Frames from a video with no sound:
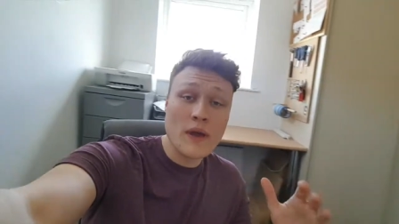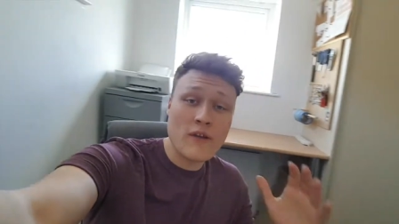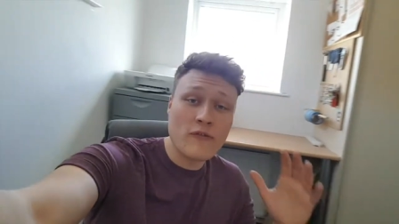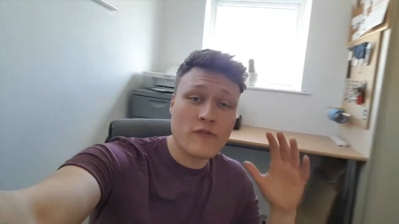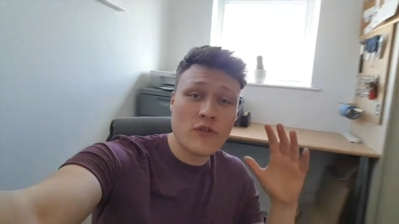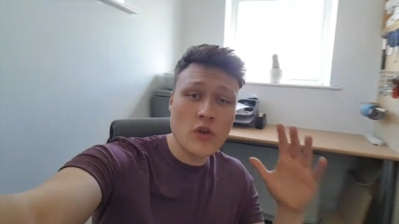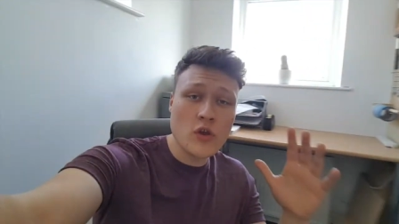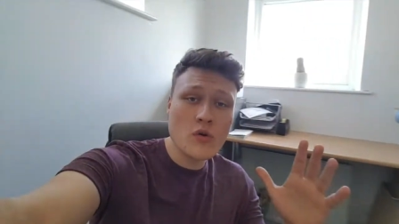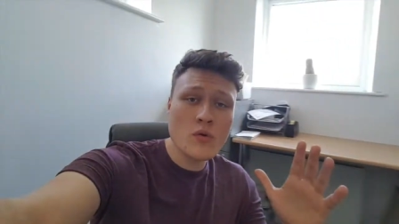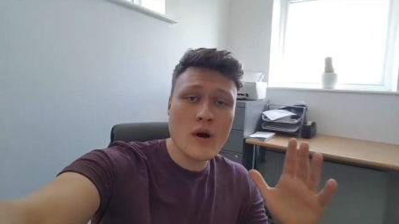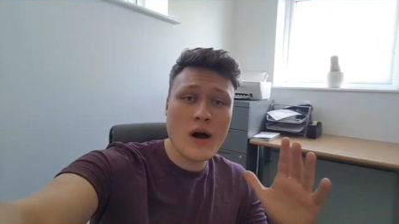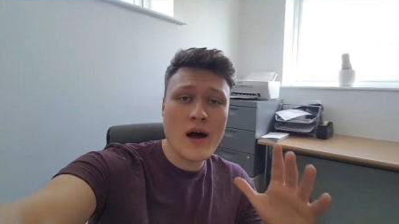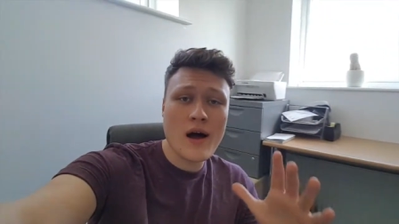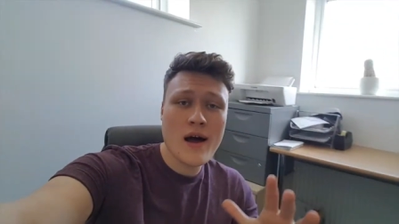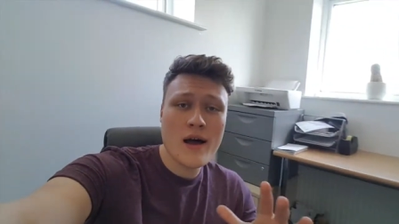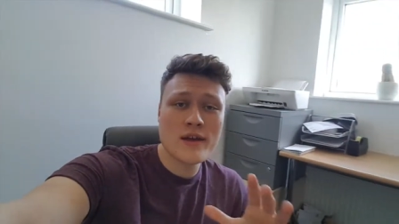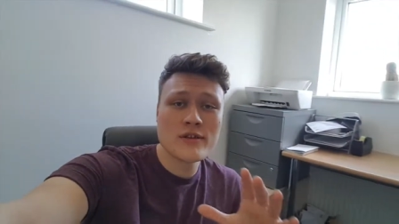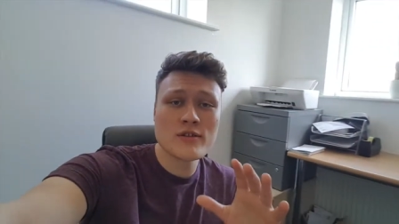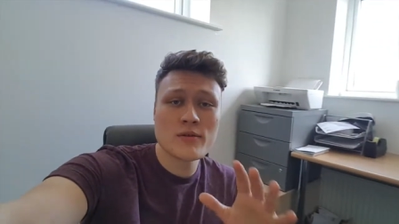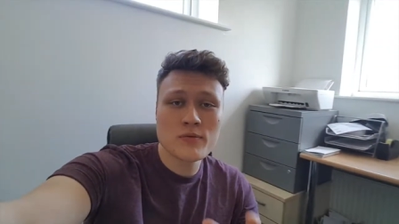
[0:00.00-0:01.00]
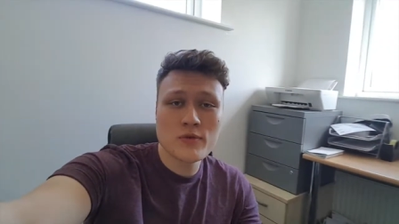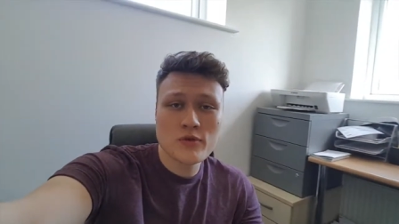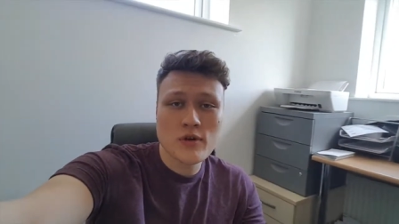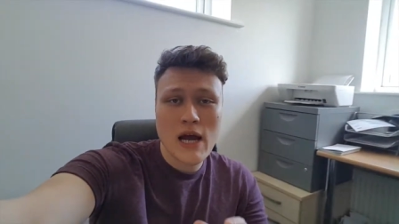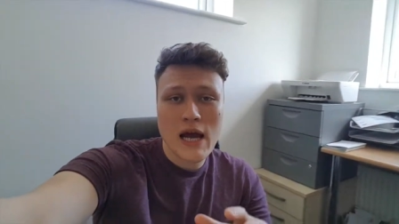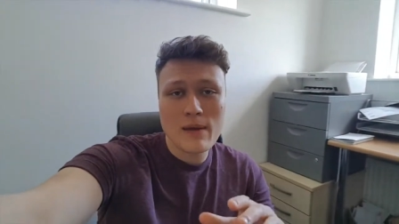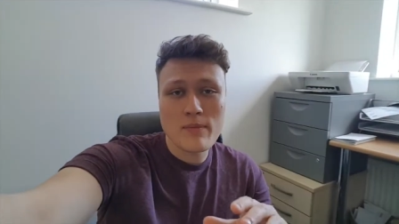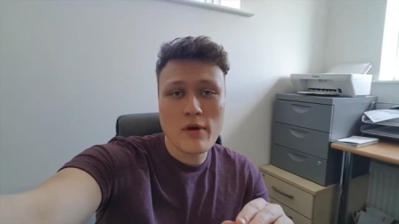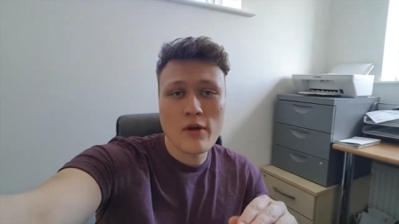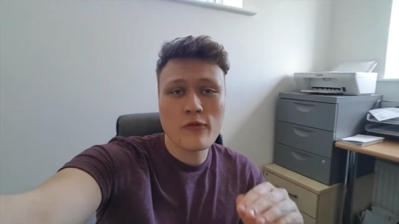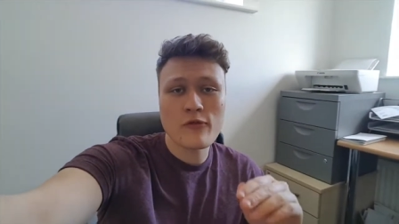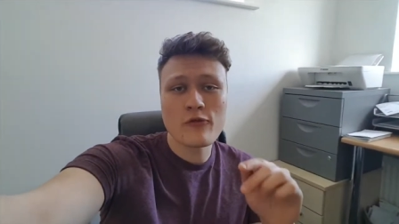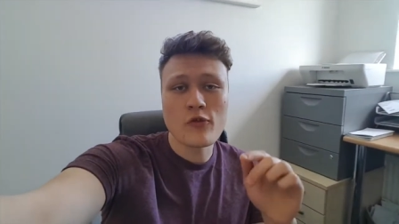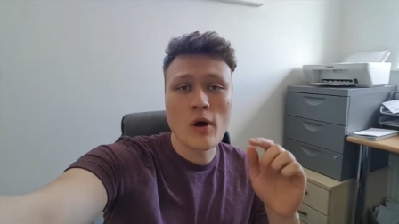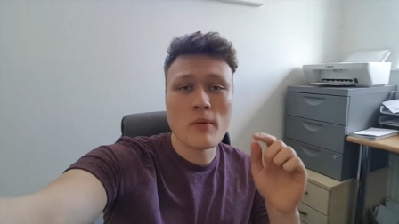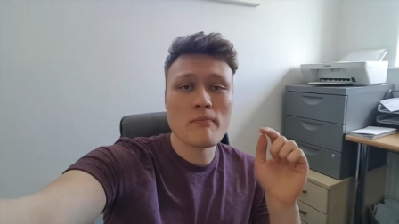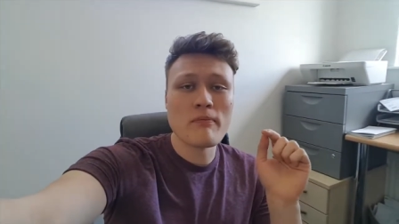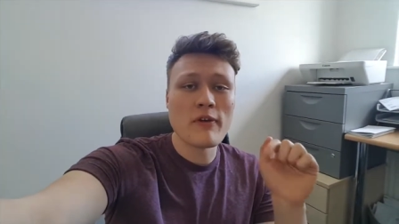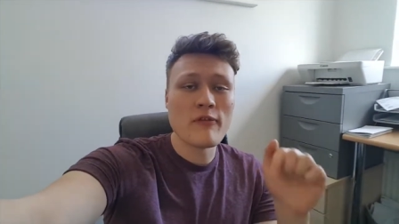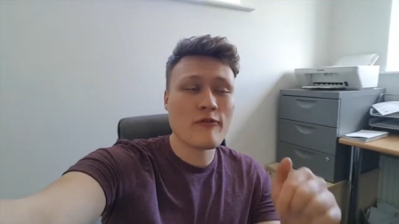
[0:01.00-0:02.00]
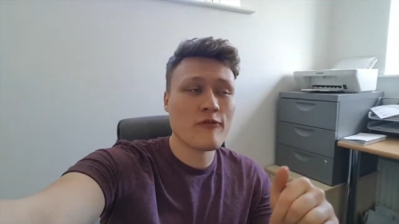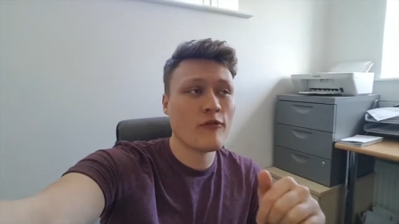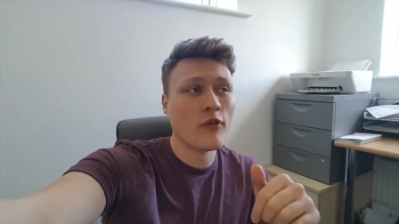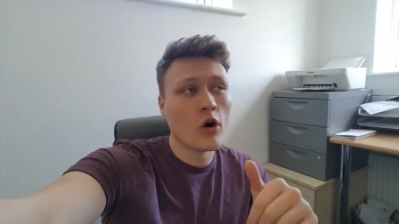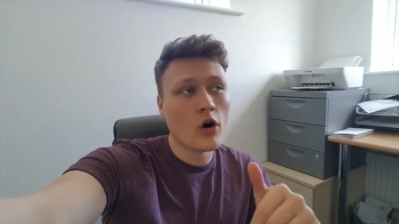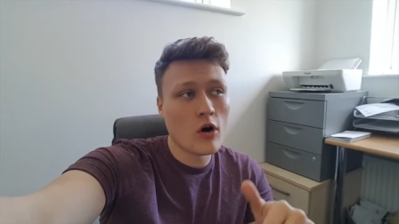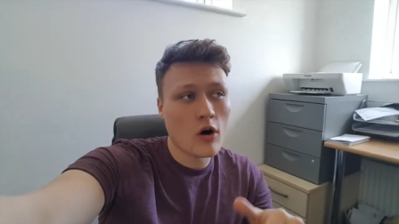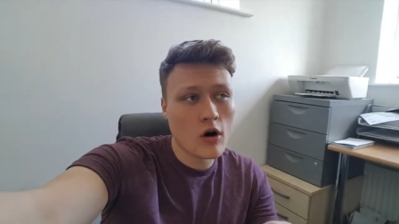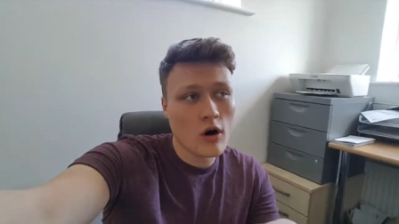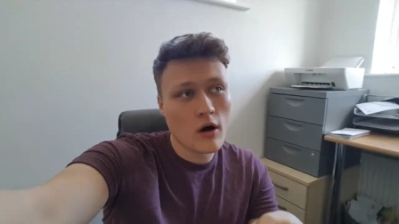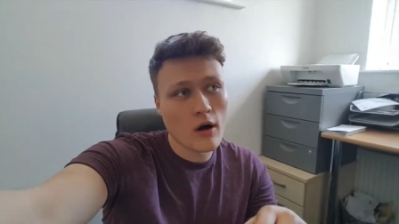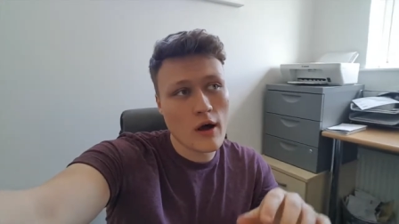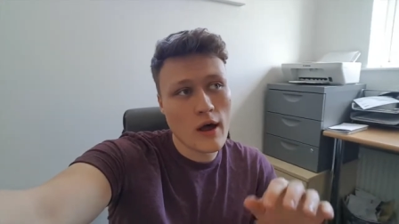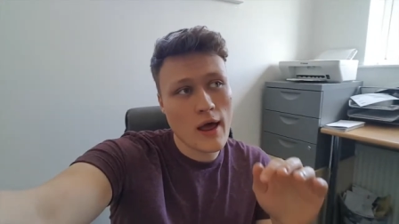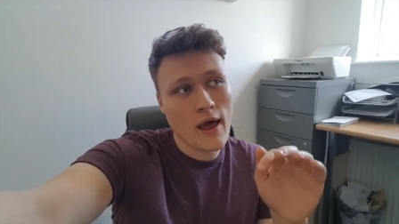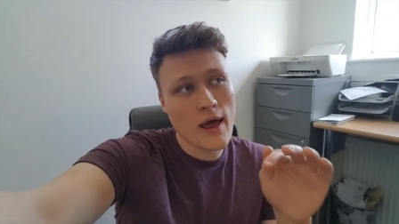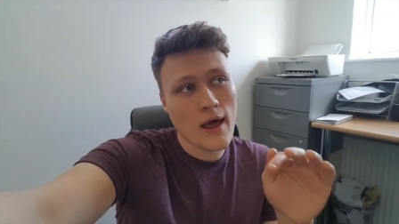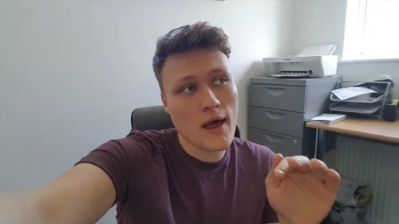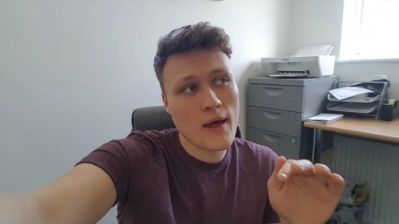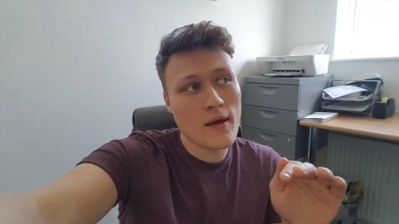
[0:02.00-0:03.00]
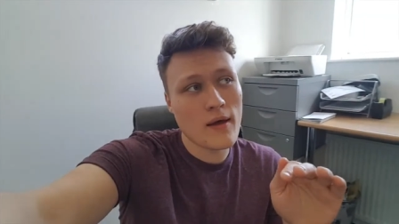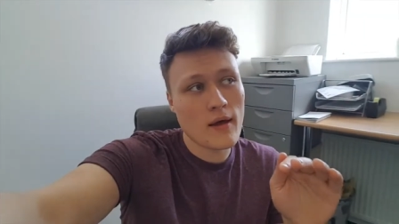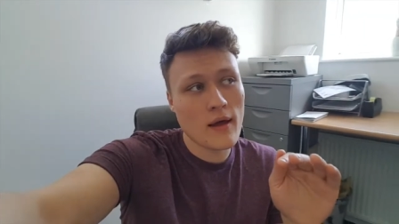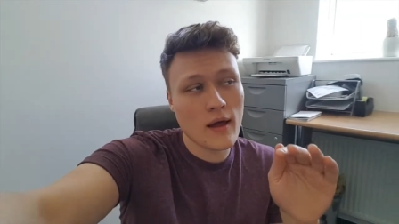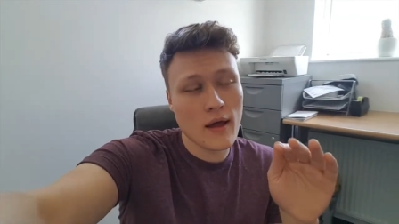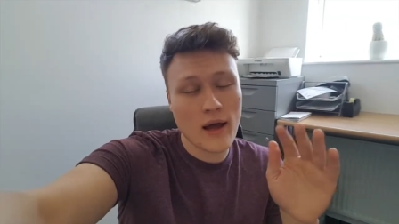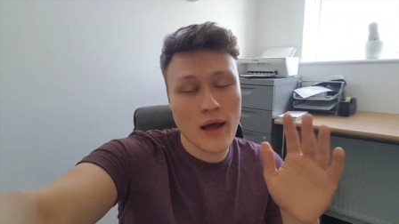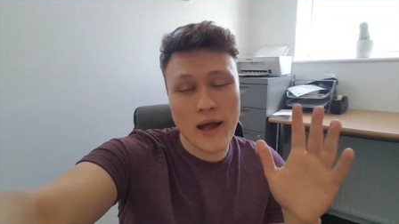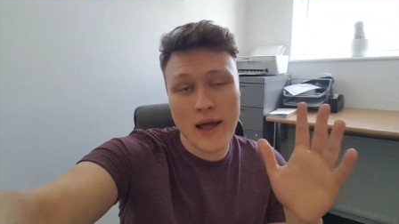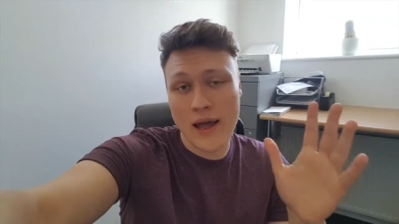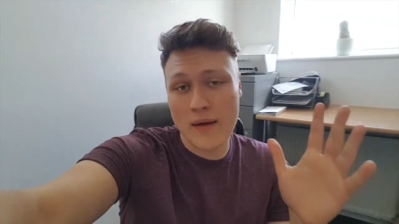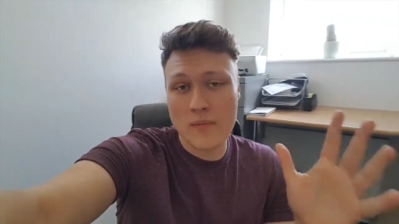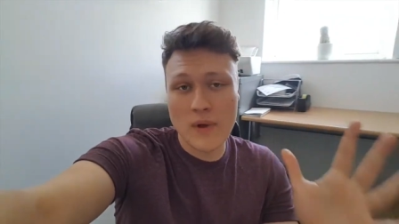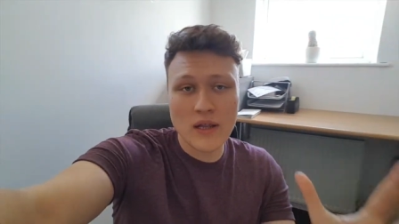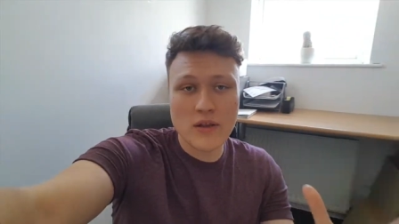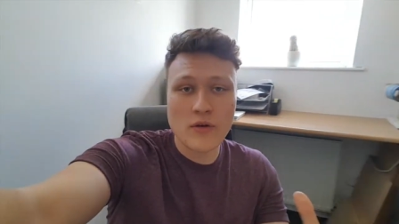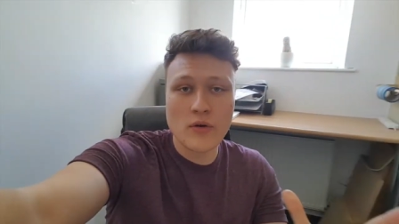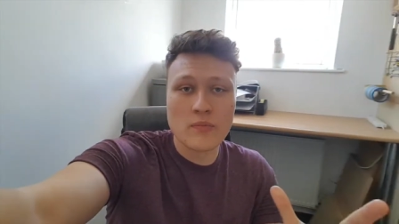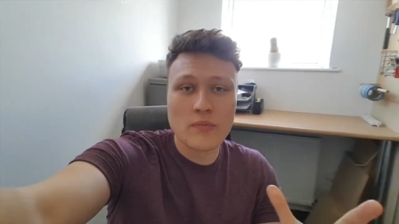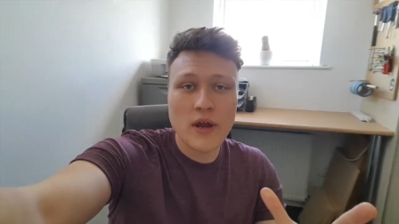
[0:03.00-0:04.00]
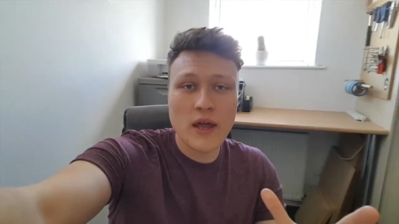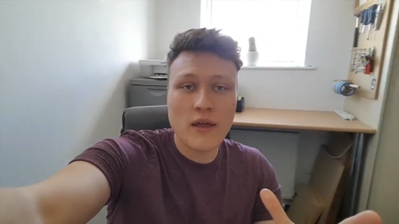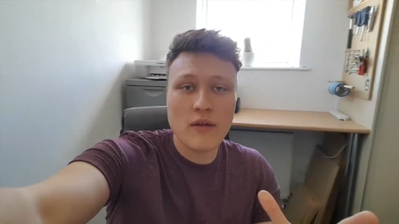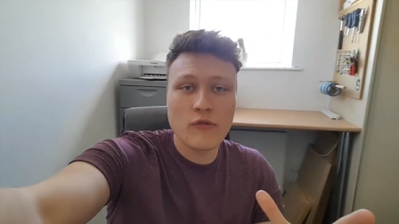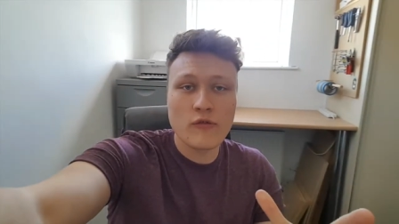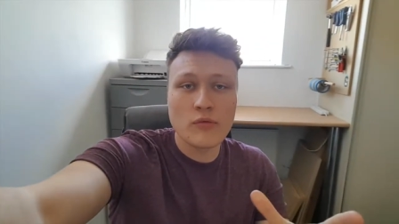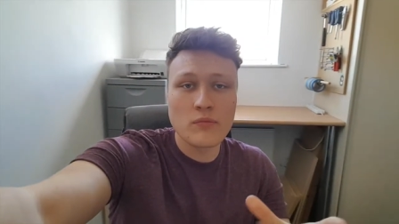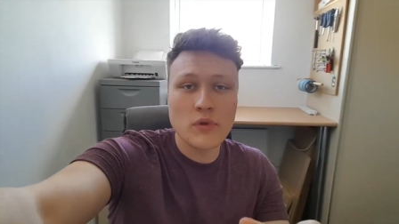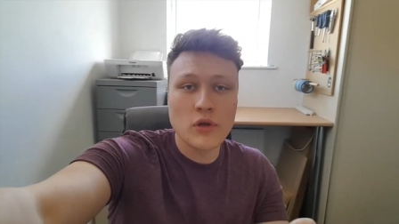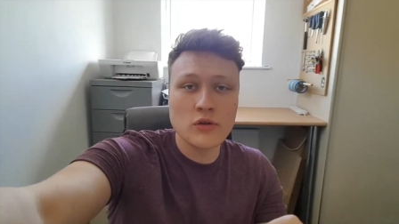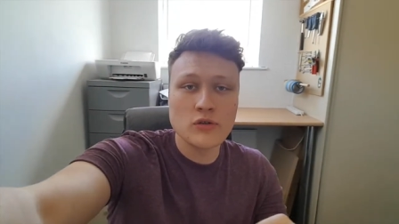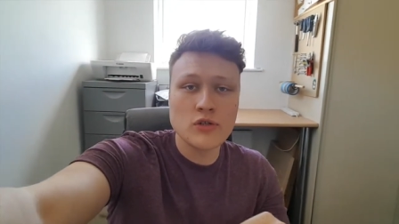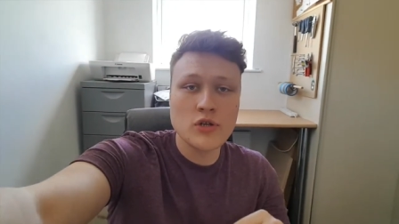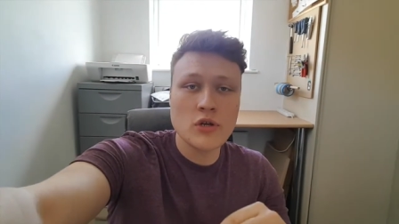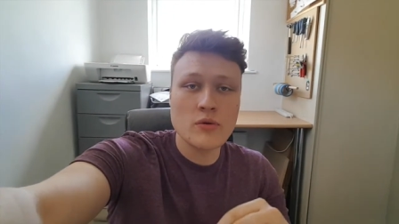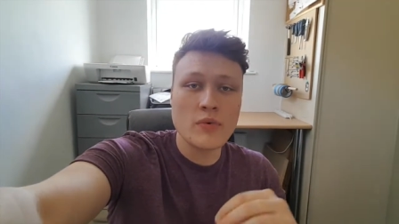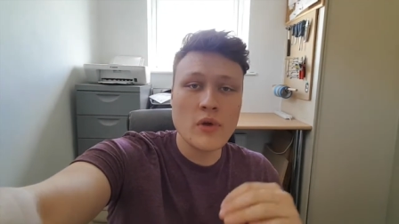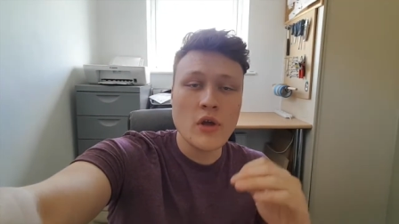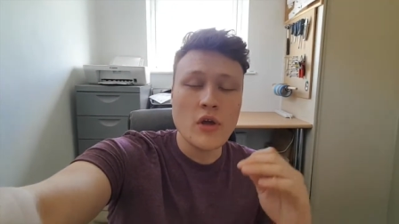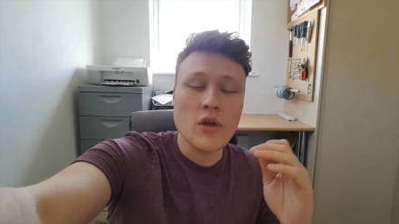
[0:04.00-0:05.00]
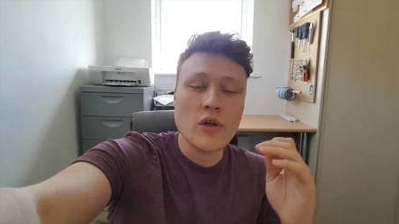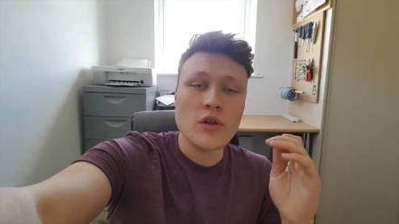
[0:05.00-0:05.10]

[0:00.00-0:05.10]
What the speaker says: if you are a subscriber from before I had my little break from YouTube,